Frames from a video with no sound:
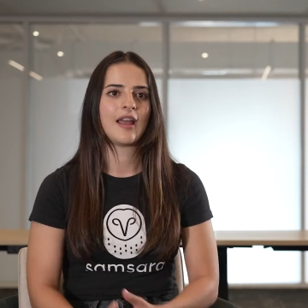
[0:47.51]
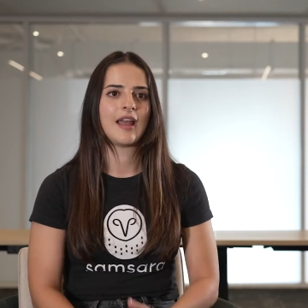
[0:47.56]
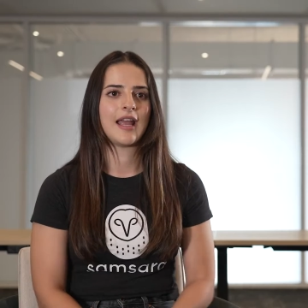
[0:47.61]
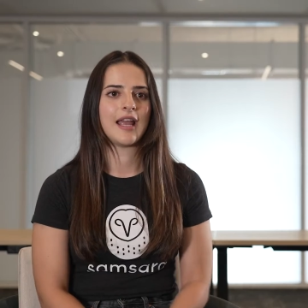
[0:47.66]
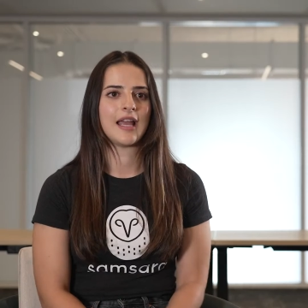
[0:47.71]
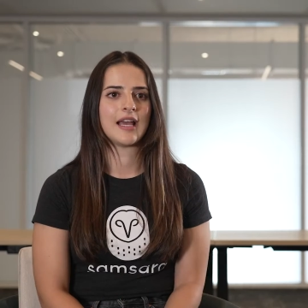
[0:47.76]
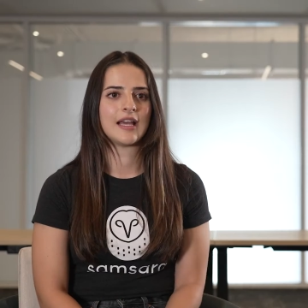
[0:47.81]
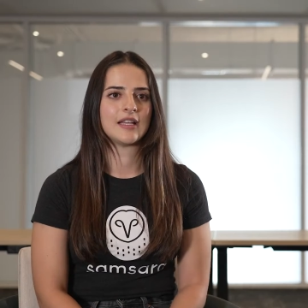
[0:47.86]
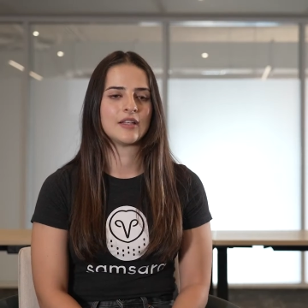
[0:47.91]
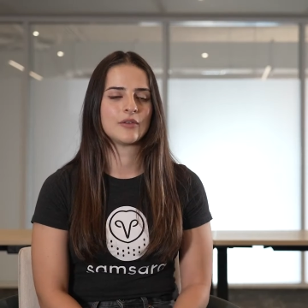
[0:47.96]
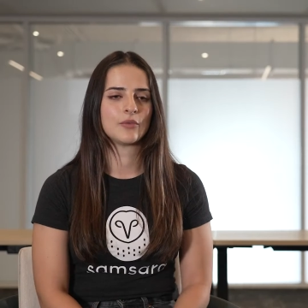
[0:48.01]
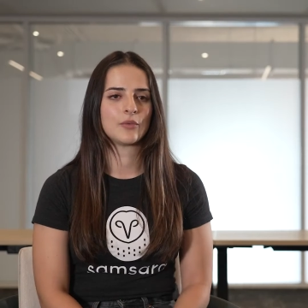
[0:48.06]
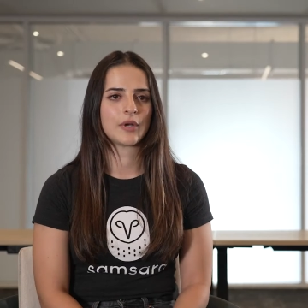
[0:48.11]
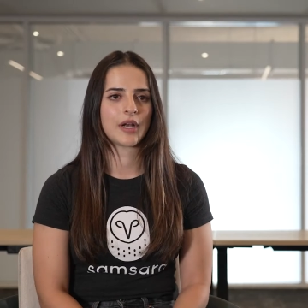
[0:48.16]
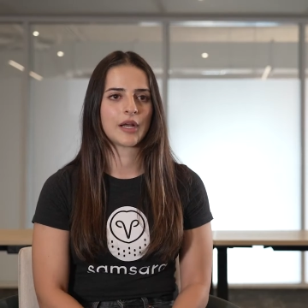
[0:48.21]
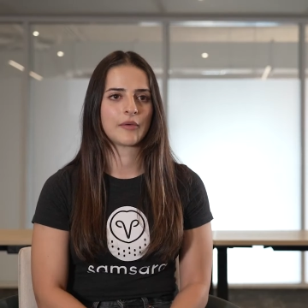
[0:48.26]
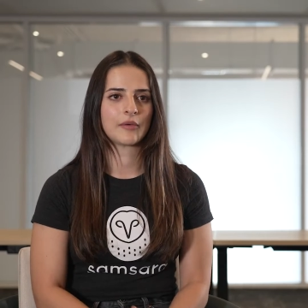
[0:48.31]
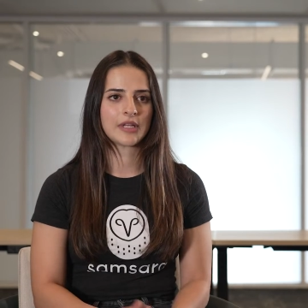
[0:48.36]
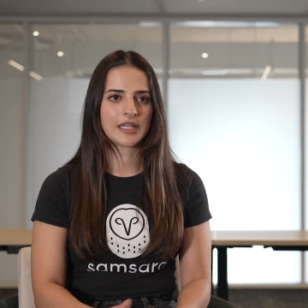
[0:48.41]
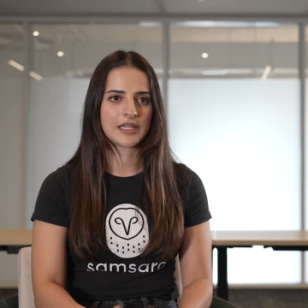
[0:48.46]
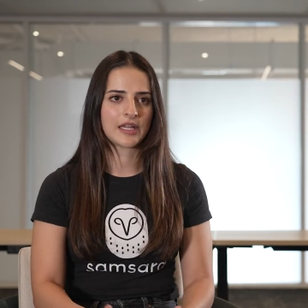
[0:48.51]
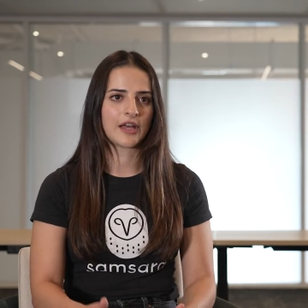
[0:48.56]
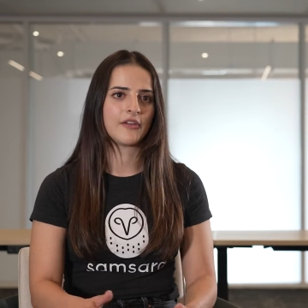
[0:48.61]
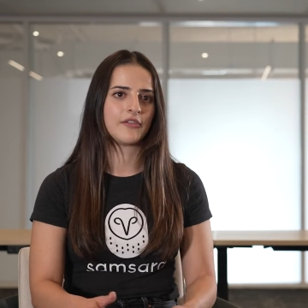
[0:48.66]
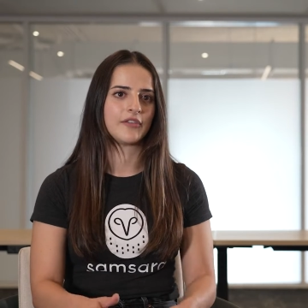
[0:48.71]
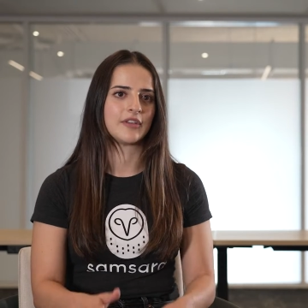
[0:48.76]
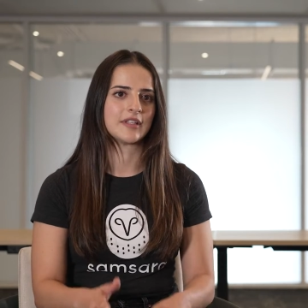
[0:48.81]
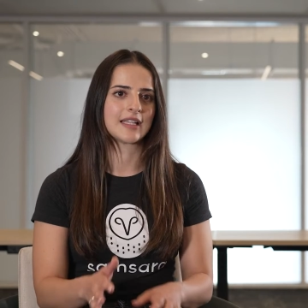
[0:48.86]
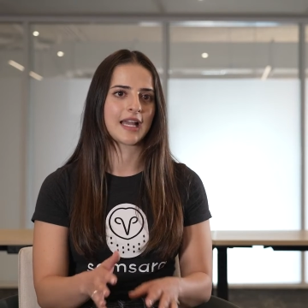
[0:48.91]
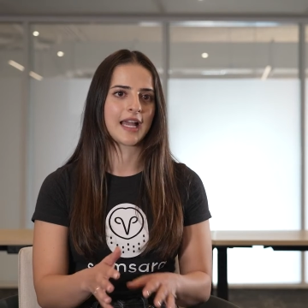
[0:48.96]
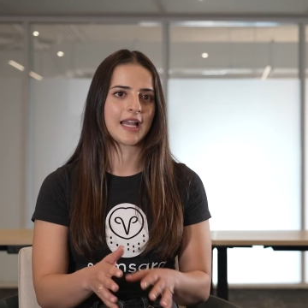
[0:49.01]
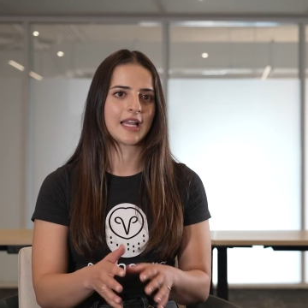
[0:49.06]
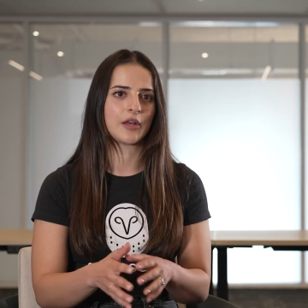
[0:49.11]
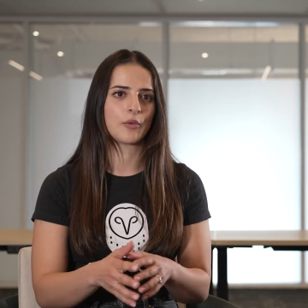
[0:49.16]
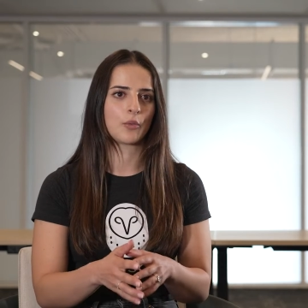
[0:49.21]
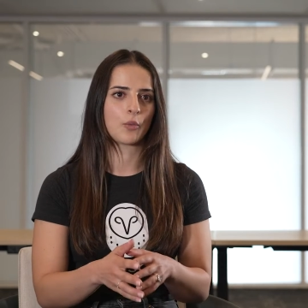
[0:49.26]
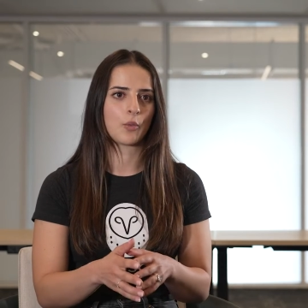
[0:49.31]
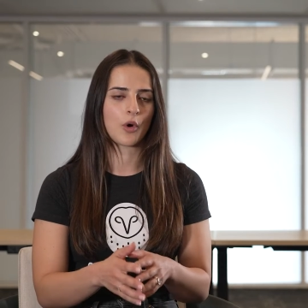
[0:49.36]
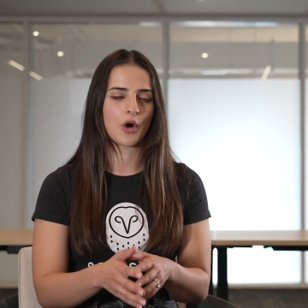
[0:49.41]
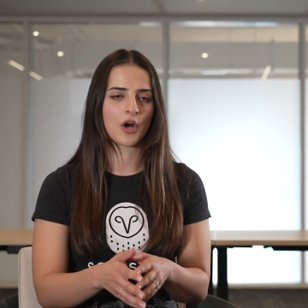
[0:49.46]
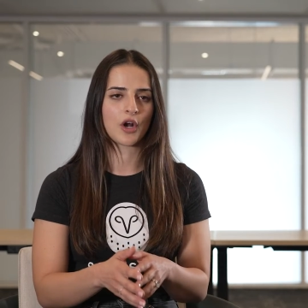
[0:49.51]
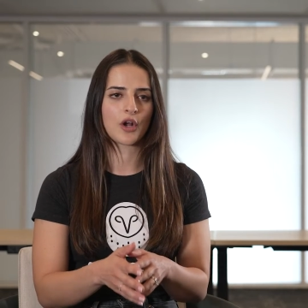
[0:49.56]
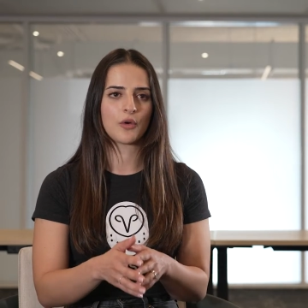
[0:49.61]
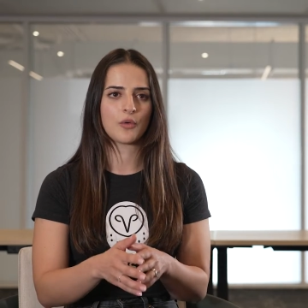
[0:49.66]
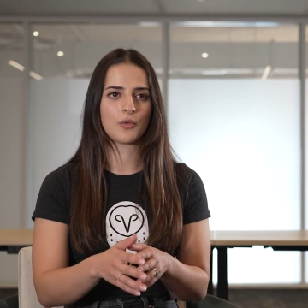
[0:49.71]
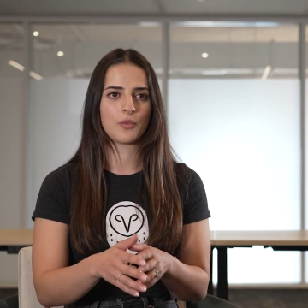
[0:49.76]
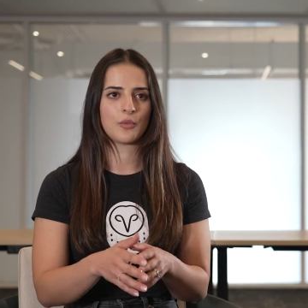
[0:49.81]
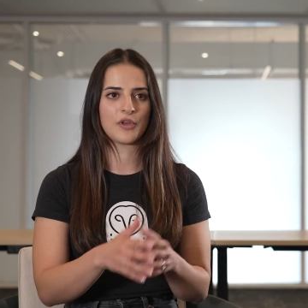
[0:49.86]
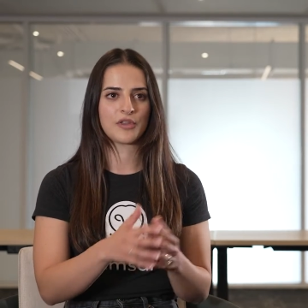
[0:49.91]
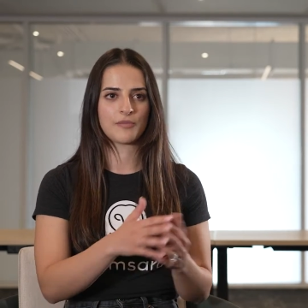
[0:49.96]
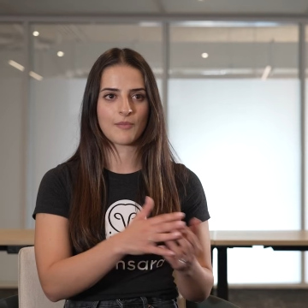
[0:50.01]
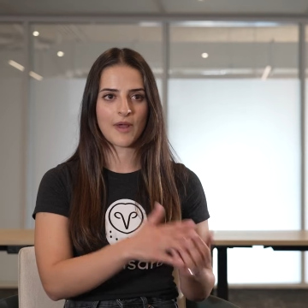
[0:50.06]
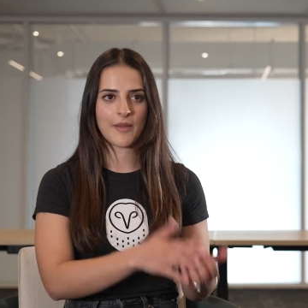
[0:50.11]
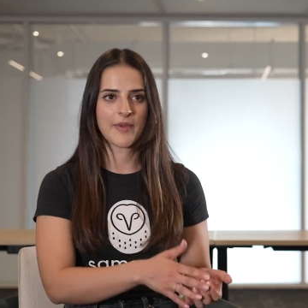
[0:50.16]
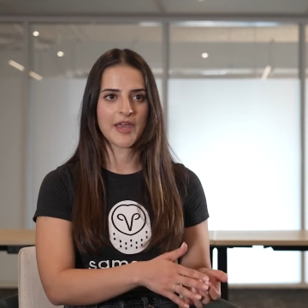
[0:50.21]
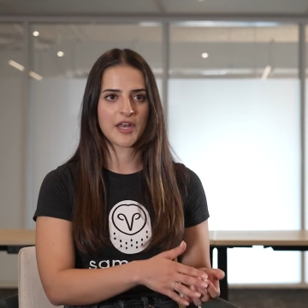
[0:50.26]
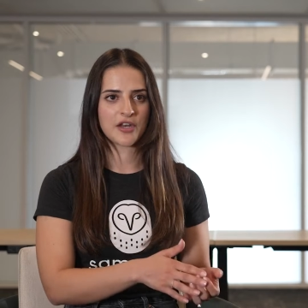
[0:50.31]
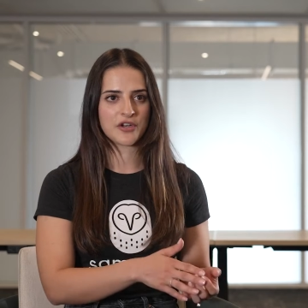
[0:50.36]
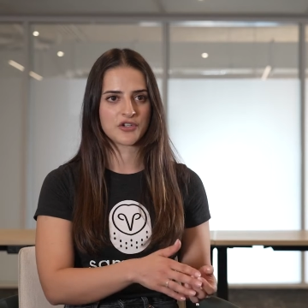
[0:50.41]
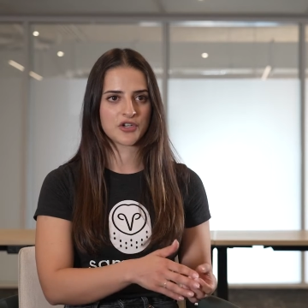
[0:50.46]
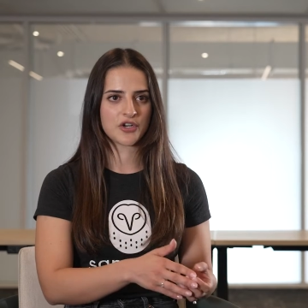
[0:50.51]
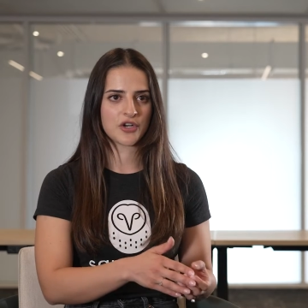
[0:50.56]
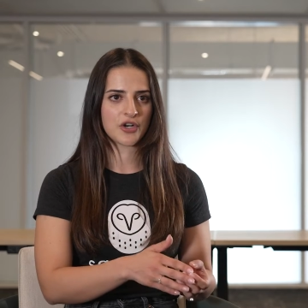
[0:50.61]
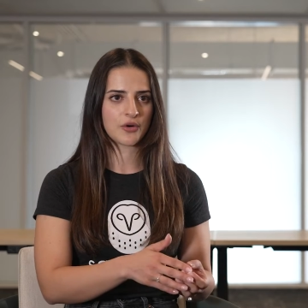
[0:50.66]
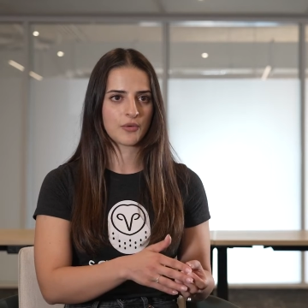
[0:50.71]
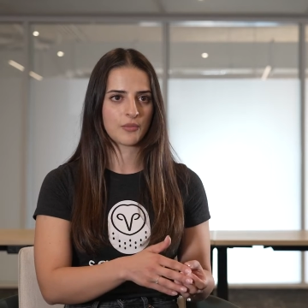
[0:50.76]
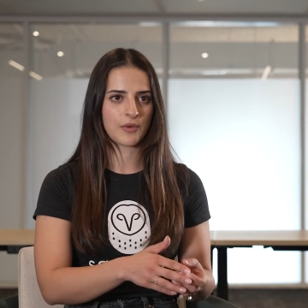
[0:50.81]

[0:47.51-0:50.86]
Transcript: And what I really love is I can work with my manager.